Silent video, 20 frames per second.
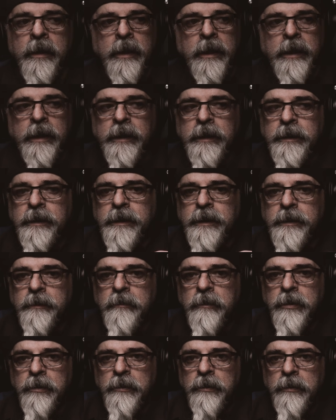It's
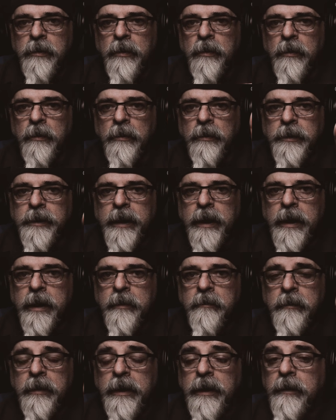smooth the whole
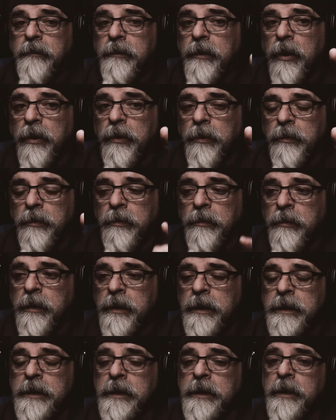time, even through
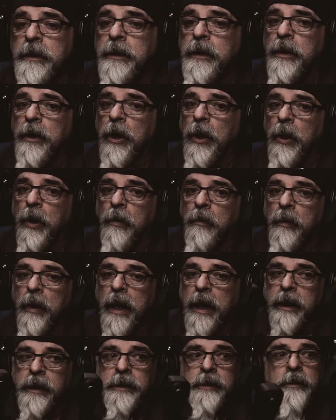low
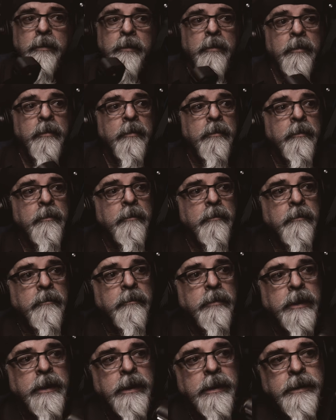light,
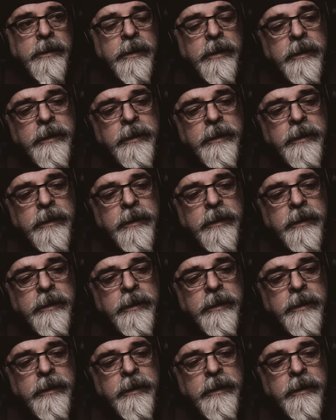because the